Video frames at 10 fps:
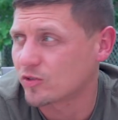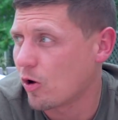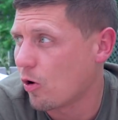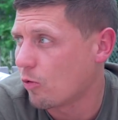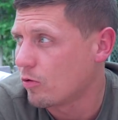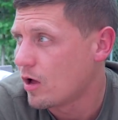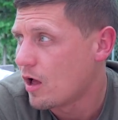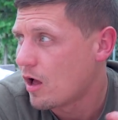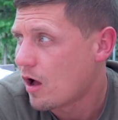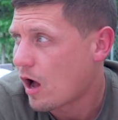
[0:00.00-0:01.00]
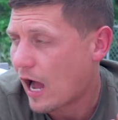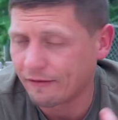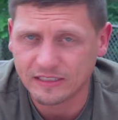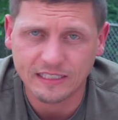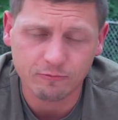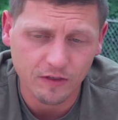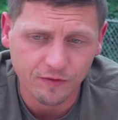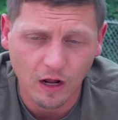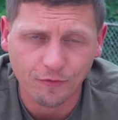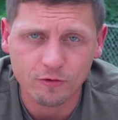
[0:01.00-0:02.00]
So obviously,
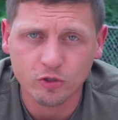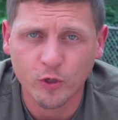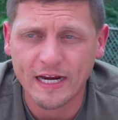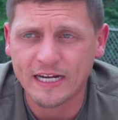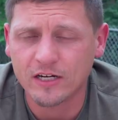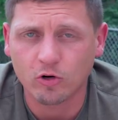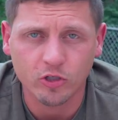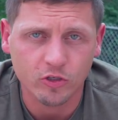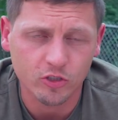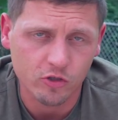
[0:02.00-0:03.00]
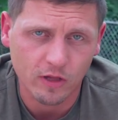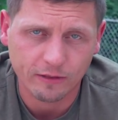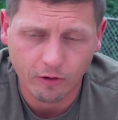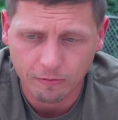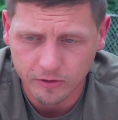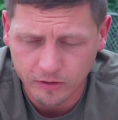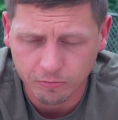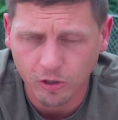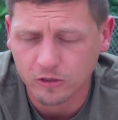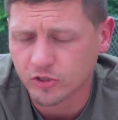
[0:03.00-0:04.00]
we've gone through training, or you could do like Robert
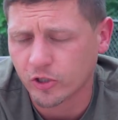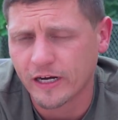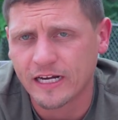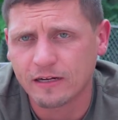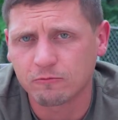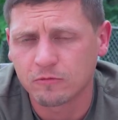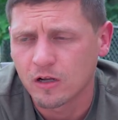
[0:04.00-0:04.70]
Cabral's training.